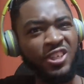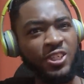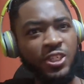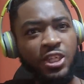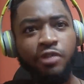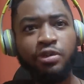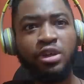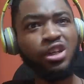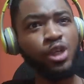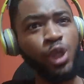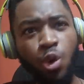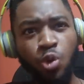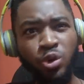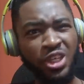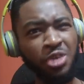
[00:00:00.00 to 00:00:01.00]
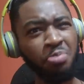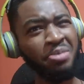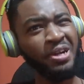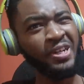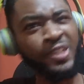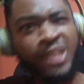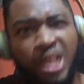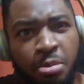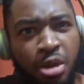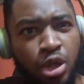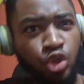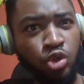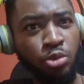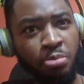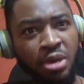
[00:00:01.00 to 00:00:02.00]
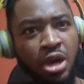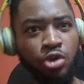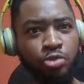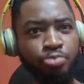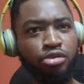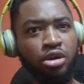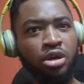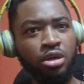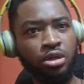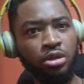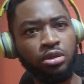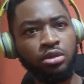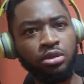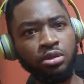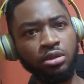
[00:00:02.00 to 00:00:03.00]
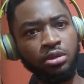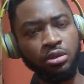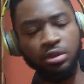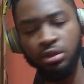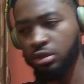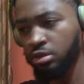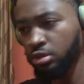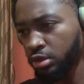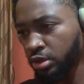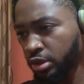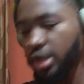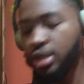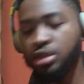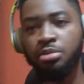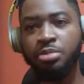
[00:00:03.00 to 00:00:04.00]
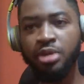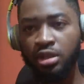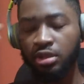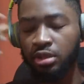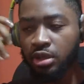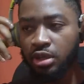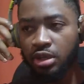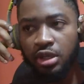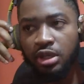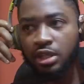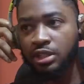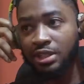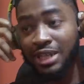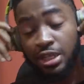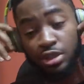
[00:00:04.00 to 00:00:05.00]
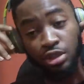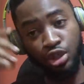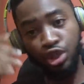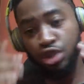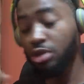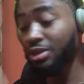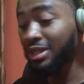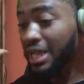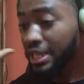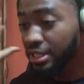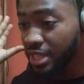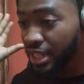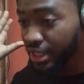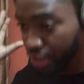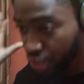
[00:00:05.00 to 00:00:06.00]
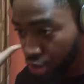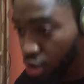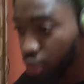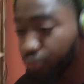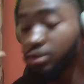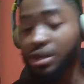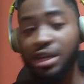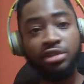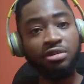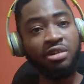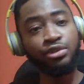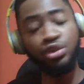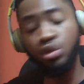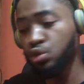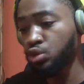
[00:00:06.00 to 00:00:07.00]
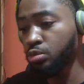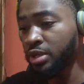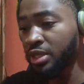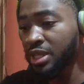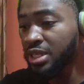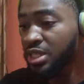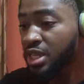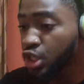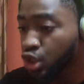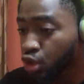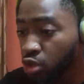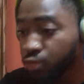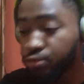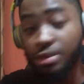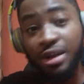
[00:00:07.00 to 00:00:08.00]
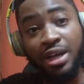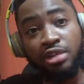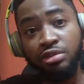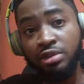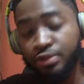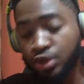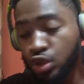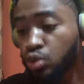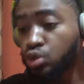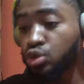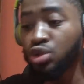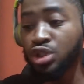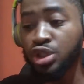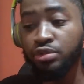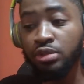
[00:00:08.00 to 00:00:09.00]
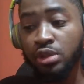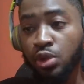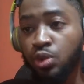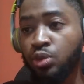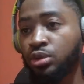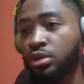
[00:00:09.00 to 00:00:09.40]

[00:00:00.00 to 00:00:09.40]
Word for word: Sierra Leone, keep my name out your mouth, bruh. Crazy, man. That's the shot. That's that shot from Khaligraph Jones, man. That's that shot from Khaligraph Jones to Sierra Leone.